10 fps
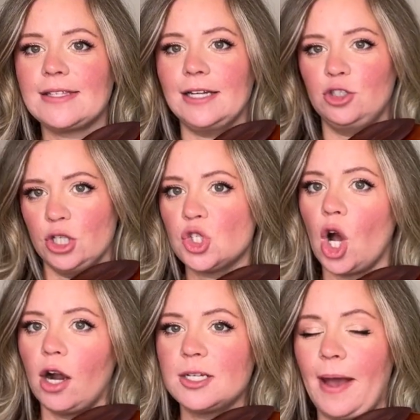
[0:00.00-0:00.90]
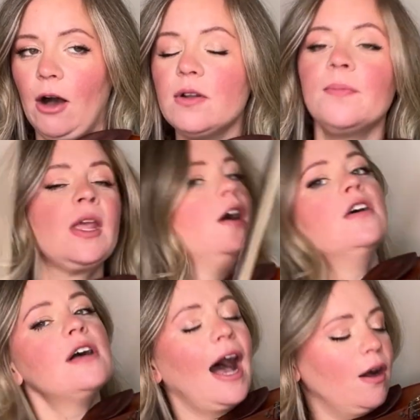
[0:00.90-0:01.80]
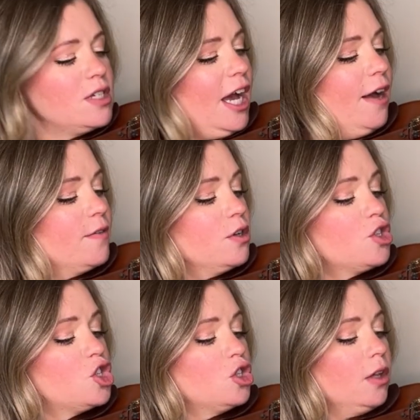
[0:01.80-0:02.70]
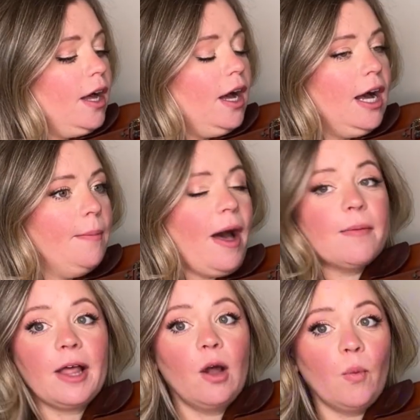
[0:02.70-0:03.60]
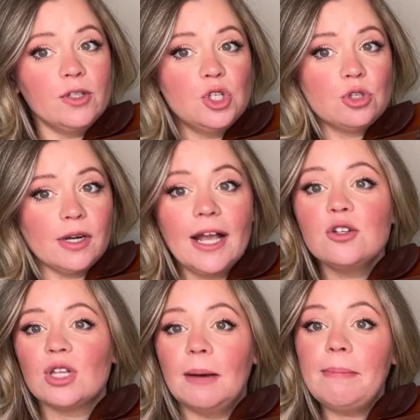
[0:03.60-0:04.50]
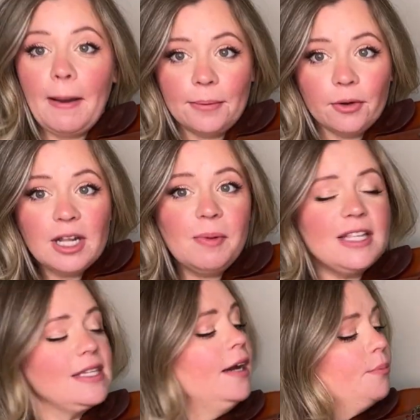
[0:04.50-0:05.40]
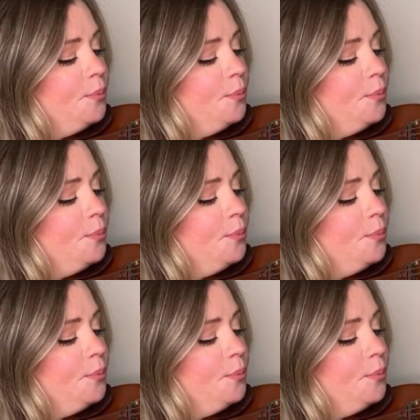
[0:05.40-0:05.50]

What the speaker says: I just talked about, how to play on one string and do that pepperoni pizza.